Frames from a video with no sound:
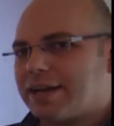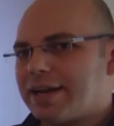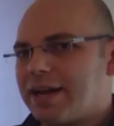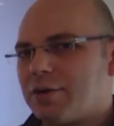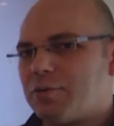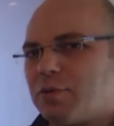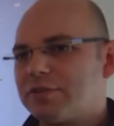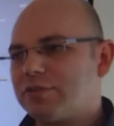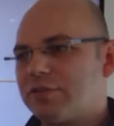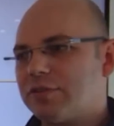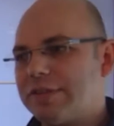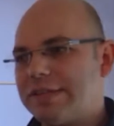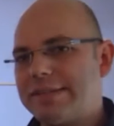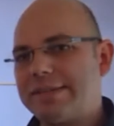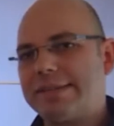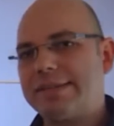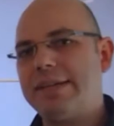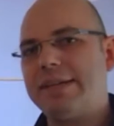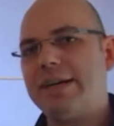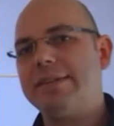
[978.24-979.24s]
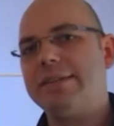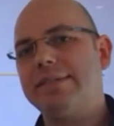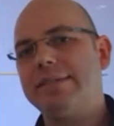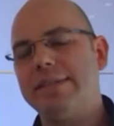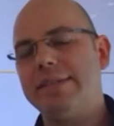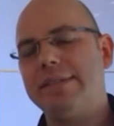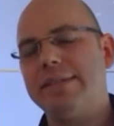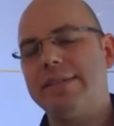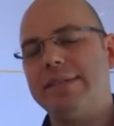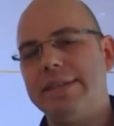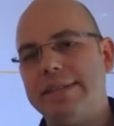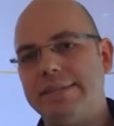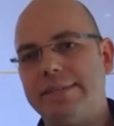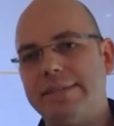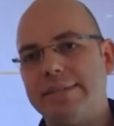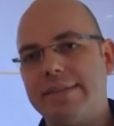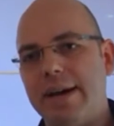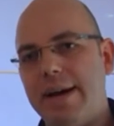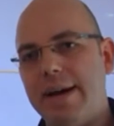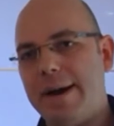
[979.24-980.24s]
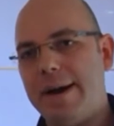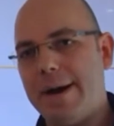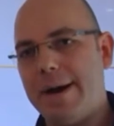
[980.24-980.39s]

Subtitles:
thing that I want to discuss is